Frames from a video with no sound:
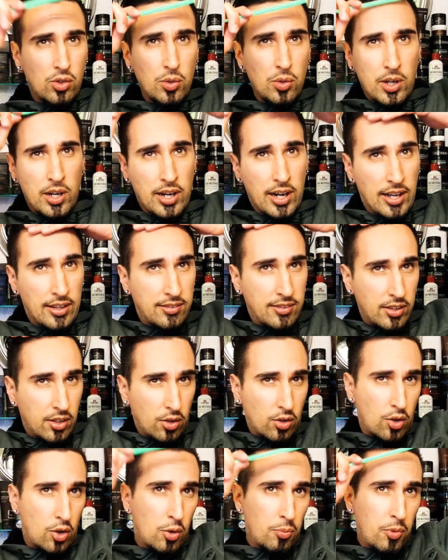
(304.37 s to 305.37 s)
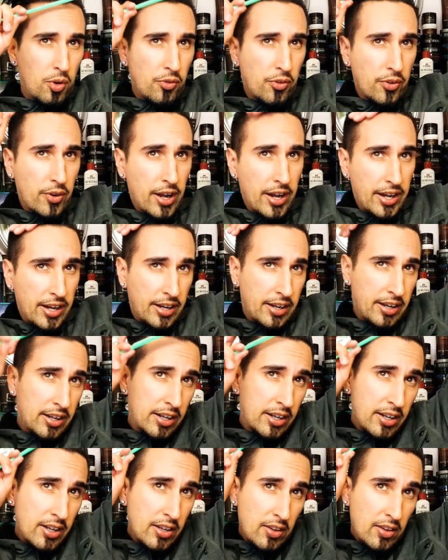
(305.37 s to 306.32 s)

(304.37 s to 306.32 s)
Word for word: doing a nice little comb over right here.